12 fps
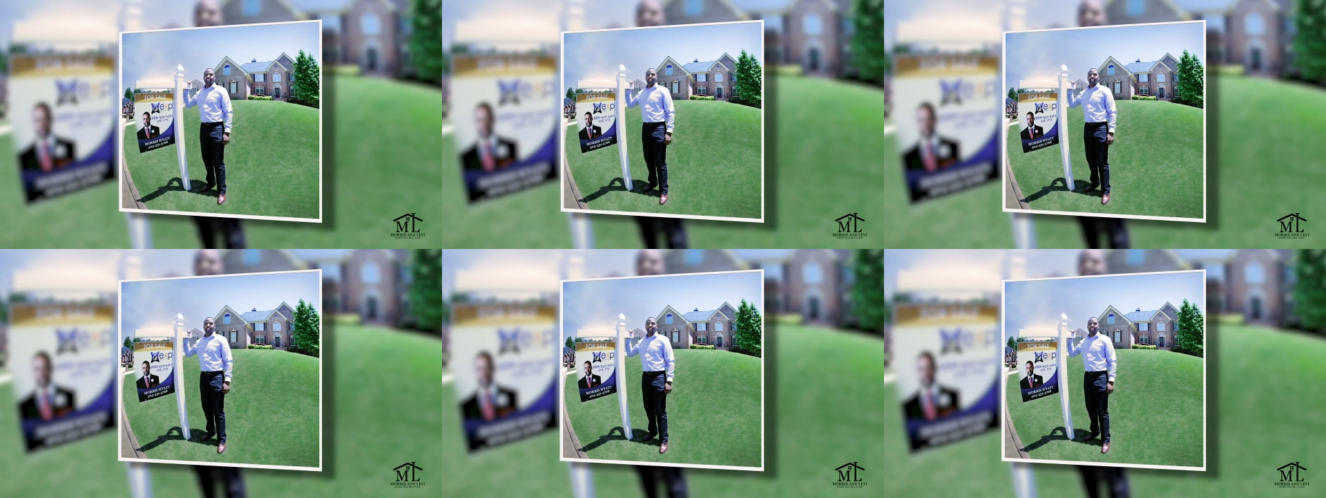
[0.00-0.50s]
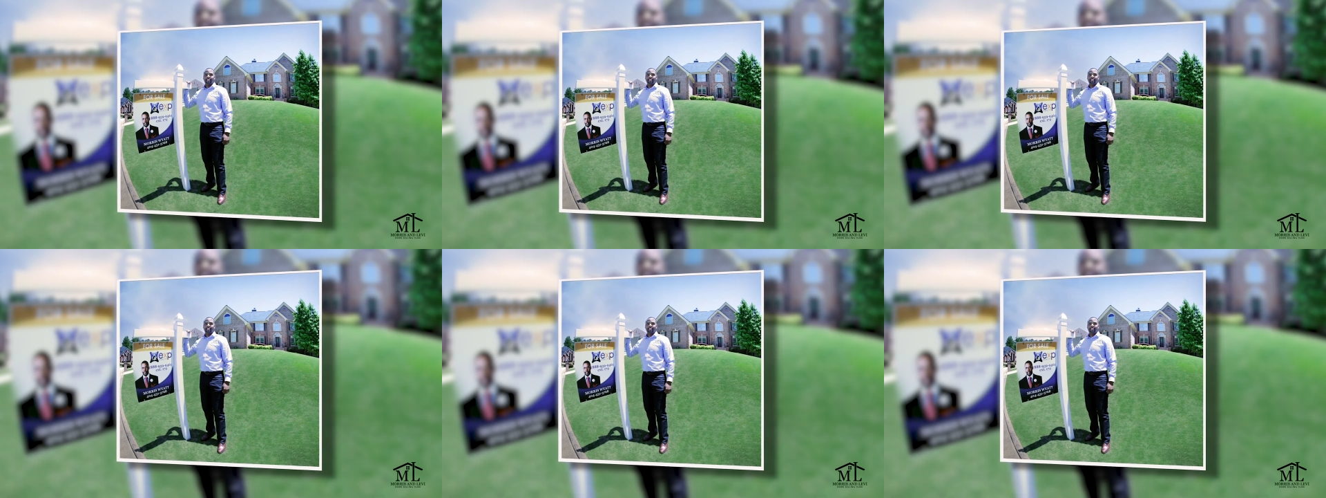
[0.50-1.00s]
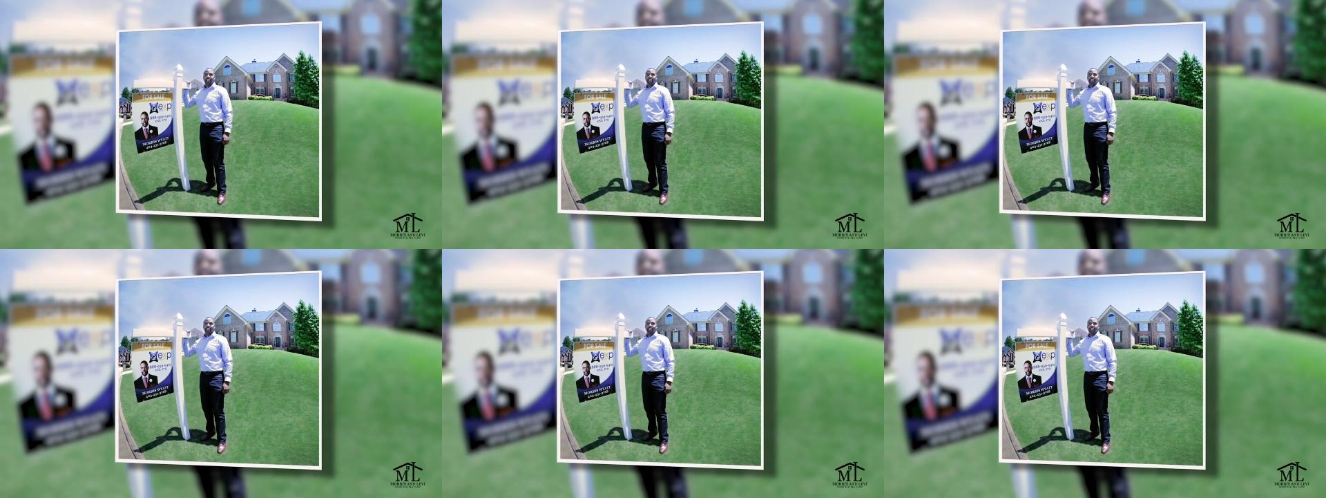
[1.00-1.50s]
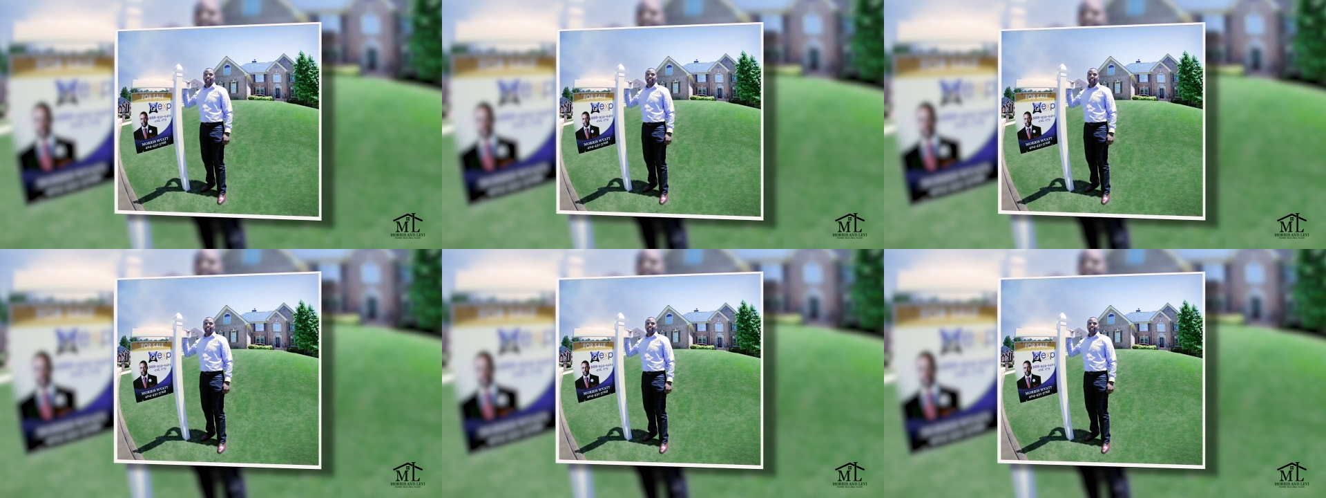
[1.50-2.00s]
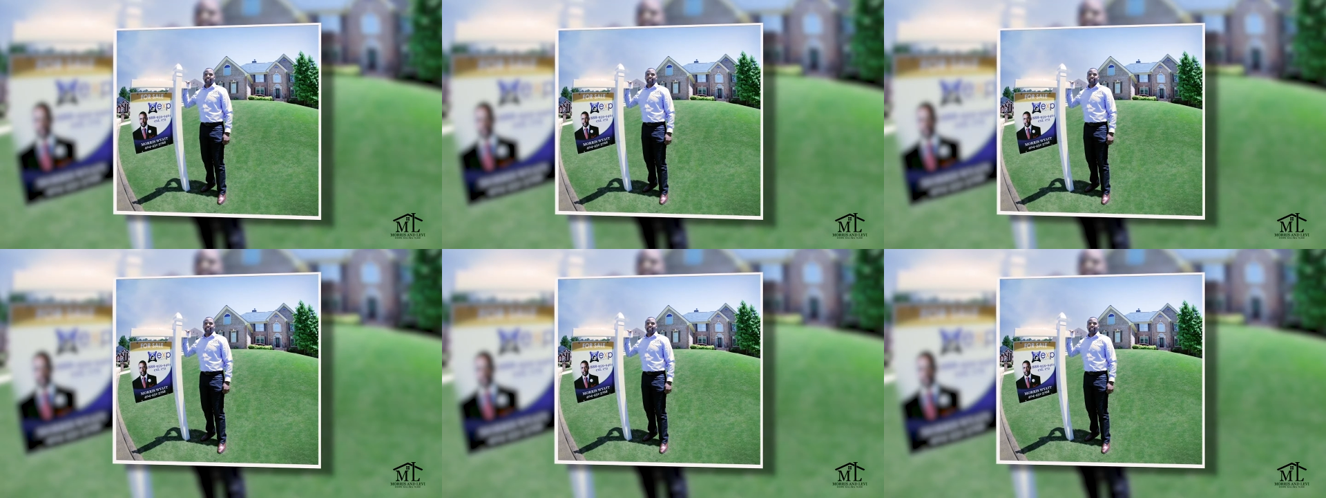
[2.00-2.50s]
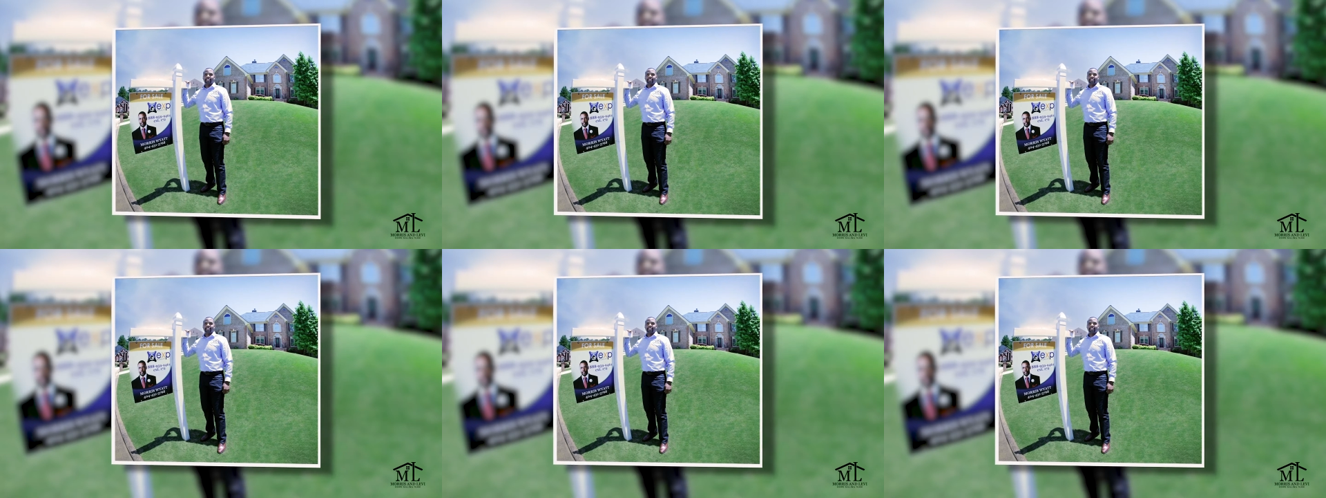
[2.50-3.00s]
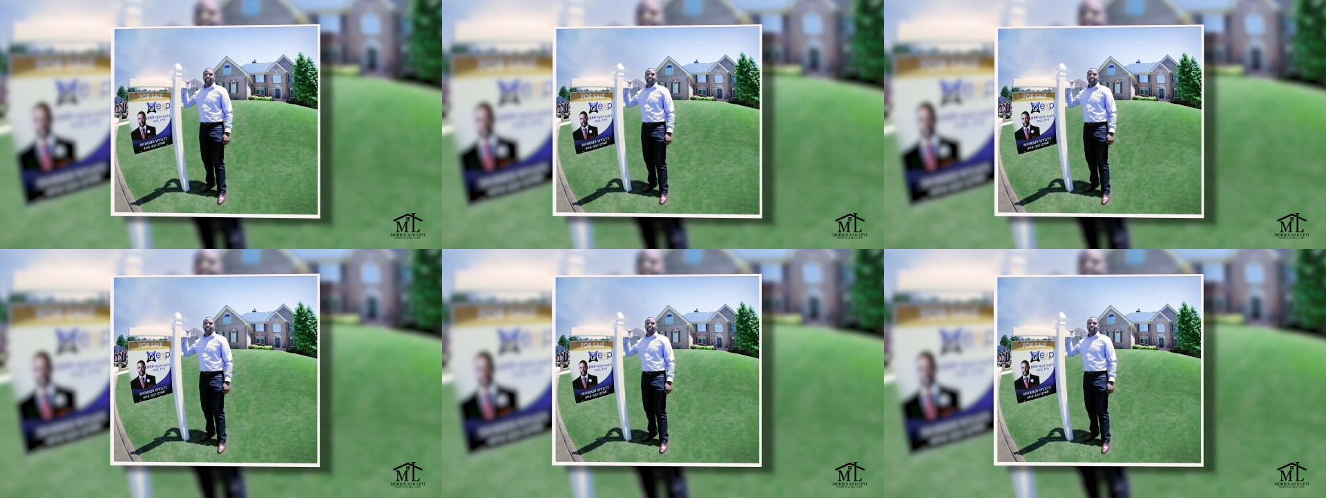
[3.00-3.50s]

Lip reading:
[unreadable: no face in view]